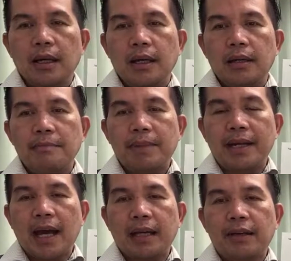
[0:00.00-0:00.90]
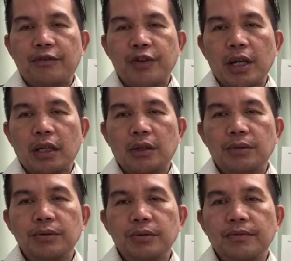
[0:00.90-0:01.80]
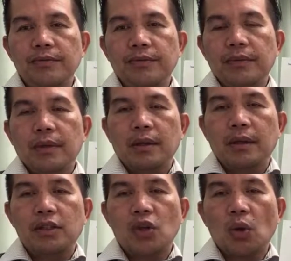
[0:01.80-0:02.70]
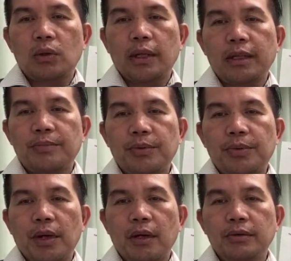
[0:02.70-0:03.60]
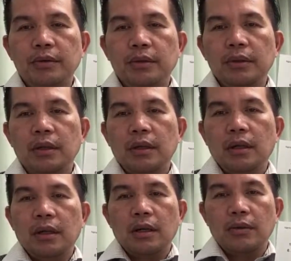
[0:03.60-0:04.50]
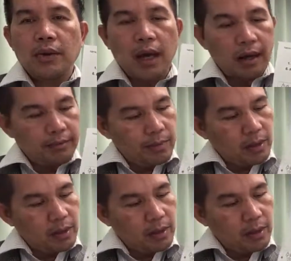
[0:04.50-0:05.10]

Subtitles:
and then banana for yellow, chocolate for brown, we have